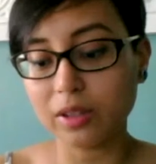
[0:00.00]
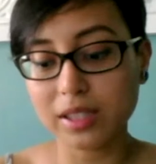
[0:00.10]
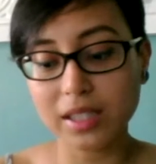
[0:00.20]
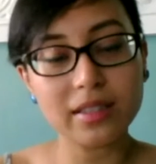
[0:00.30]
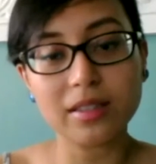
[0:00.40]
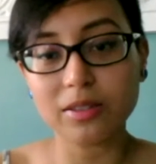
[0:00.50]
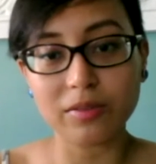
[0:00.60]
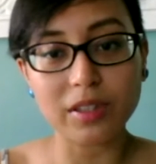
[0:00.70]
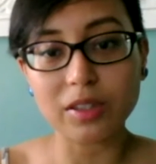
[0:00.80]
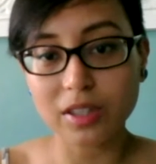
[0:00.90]
the senses of
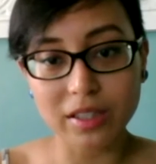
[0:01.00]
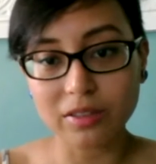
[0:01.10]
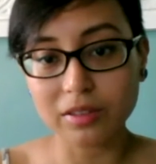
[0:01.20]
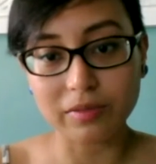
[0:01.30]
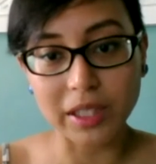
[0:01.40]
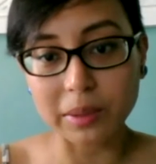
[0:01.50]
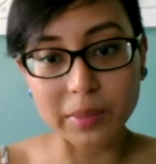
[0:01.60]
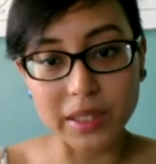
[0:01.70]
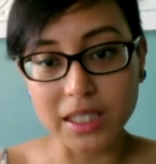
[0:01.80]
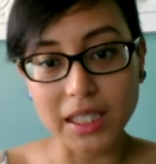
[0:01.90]
international
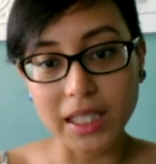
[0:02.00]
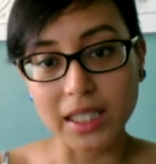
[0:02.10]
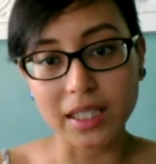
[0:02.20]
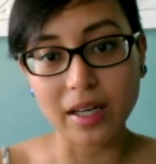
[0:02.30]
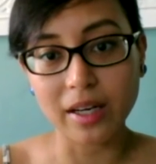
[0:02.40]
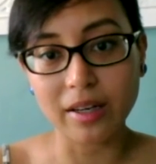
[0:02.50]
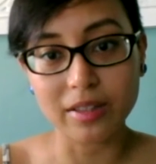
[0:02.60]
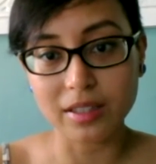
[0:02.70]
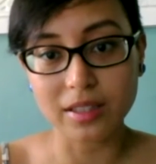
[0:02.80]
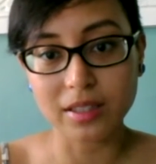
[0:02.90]
development and
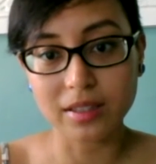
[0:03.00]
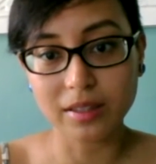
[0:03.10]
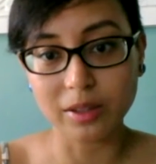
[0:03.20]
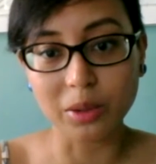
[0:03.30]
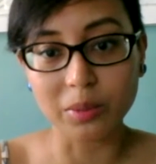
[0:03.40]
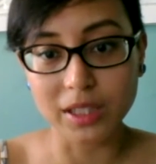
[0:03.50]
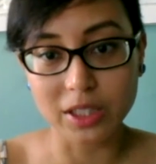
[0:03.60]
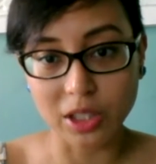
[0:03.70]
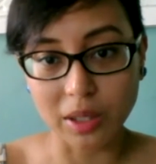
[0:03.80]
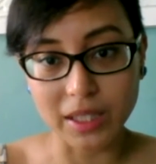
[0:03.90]
inherent global
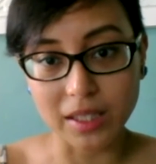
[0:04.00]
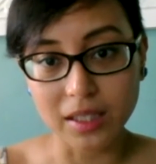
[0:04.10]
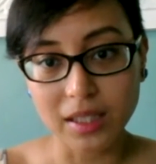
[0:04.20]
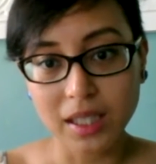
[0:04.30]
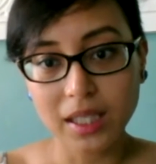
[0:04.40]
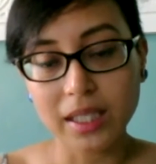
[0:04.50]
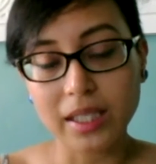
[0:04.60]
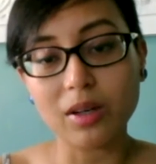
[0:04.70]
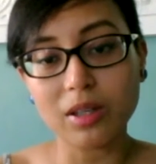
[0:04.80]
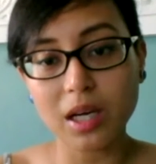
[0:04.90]
hegemony, it
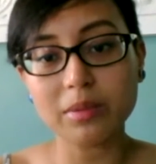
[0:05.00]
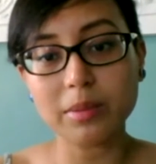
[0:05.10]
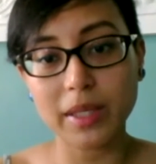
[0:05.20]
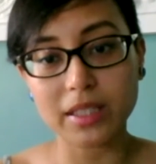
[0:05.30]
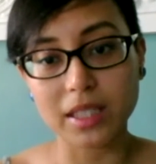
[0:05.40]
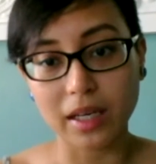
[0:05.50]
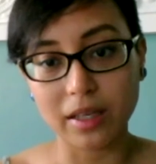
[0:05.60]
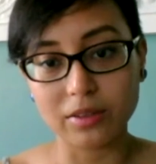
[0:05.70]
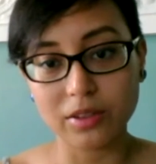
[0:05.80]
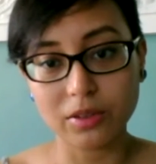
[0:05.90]
all comes back
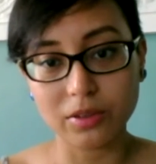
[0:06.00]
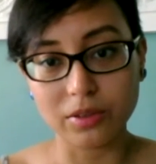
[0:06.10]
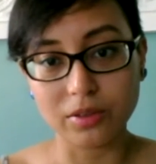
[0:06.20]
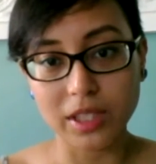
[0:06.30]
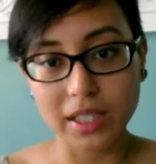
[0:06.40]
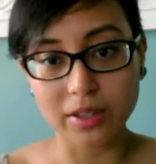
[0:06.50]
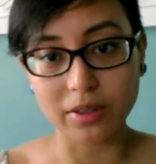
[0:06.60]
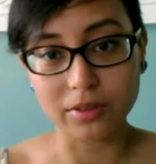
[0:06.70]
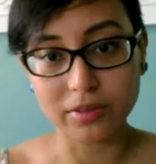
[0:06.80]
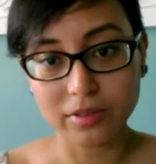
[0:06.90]
down to the ego,
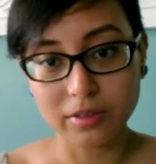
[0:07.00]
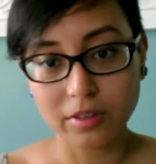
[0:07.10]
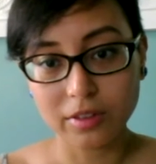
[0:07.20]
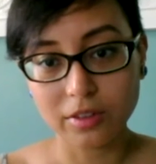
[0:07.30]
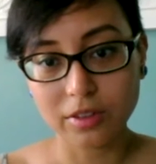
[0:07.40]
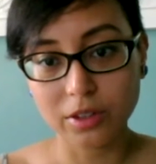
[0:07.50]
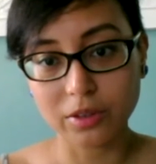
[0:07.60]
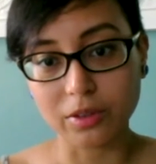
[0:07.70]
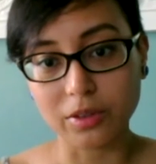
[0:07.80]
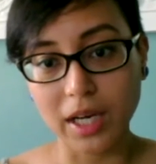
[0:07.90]

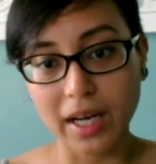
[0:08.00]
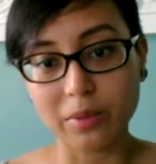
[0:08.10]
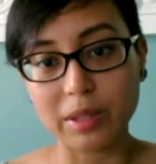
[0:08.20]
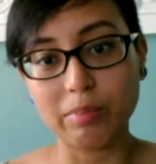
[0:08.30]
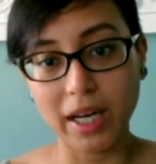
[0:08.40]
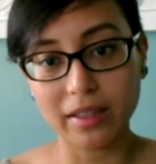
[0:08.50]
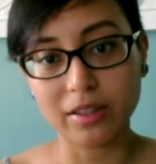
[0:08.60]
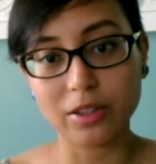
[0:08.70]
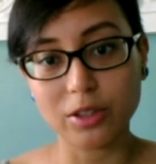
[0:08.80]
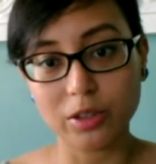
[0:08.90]
to how we
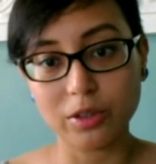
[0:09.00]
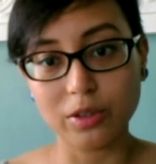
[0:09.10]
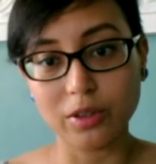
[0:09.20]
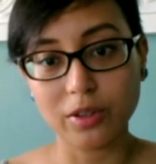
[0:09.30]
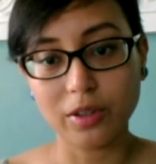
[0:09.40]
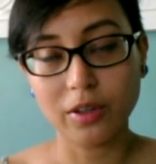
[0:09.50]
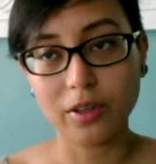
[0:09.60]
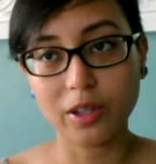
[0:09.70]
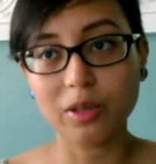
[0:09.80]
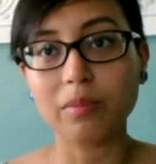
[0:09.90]
pander to
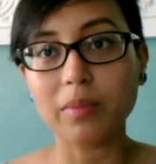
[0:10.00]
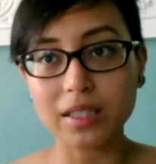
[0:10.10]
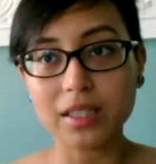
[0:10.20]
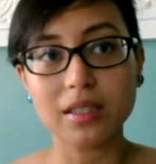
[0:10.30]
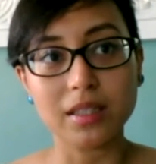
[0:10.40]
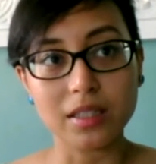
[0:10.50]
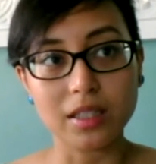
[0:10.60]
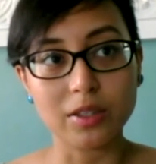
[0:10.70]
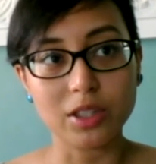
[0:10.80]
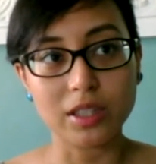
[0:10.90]
humanity
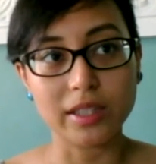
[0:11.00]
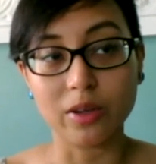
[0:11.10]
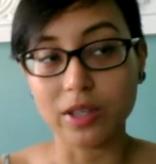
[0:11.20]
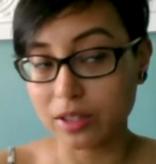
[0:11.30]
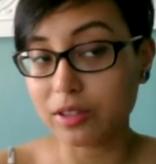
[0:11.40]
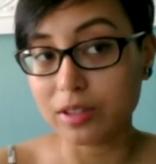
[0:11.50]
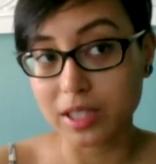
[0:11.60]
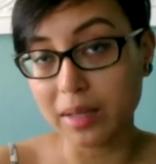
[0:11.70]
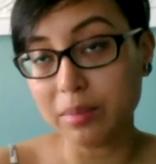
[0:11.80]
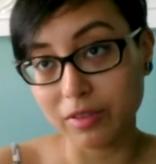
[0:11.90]
essentially, or a certain
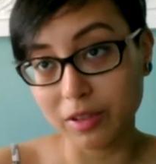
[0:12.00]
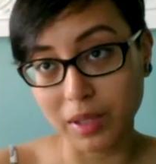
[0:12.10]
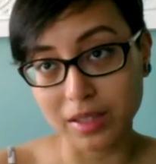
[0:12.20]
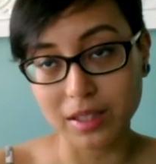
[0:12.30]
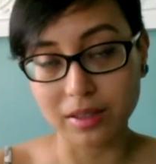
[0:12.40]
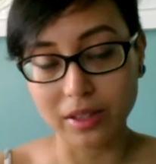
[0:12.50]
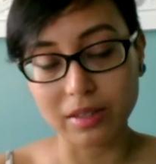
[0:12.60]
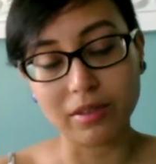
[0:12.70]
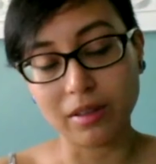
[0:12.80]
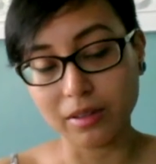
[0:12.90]
type of humanity, not
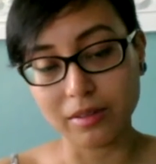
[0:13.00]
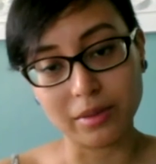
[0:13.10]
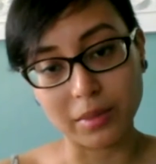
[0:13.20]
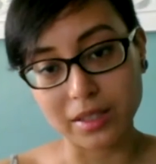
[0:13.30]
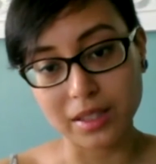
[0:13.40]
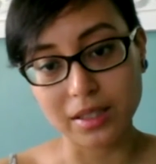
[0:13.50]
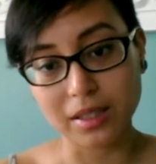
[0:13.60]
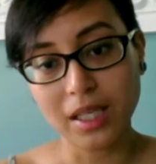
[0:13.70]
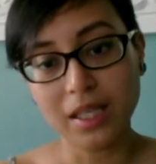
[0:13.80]
even all of humanity.